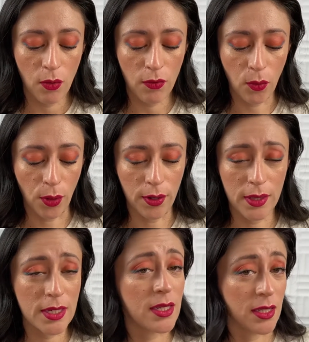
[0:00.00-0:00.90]
for
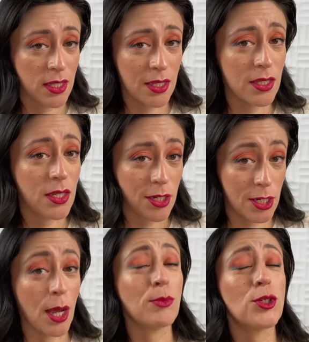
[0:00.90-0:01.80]
this instance and to
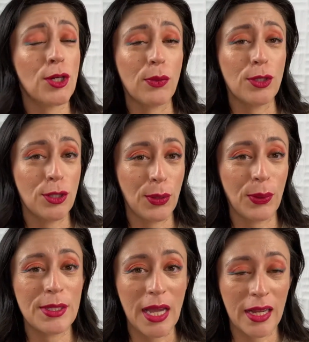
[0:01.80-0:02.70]
demonstrate with you
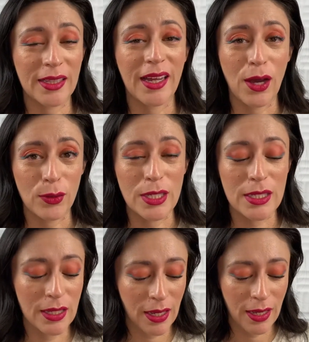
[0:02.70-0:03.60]
exactly how
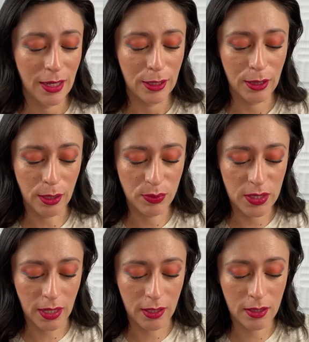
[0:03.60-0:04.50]
these
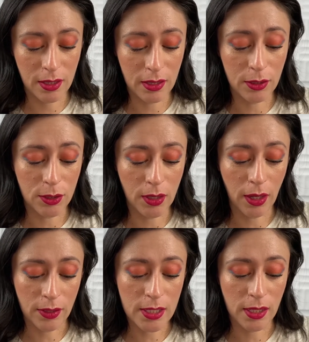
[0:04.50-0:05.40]
lipstick,
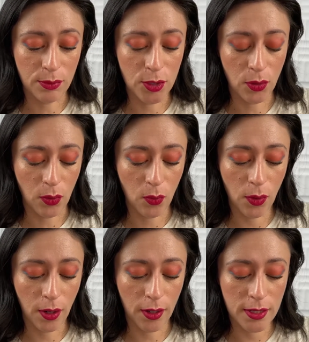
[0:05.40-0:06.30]
how this lip duo
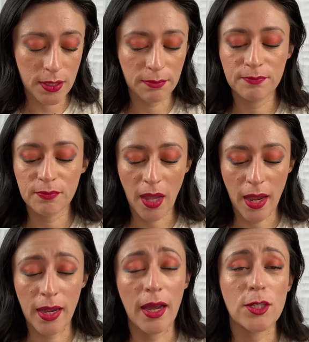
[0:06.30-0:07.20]
works,
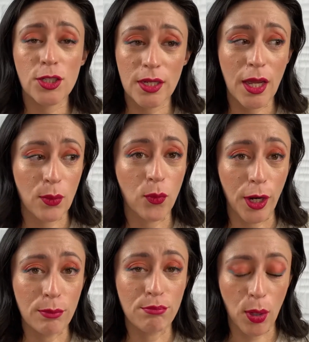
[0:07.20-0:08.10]
I actually am
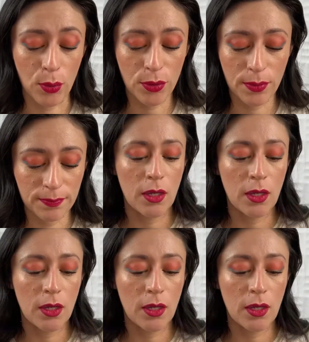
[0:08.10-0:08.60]
wearing both.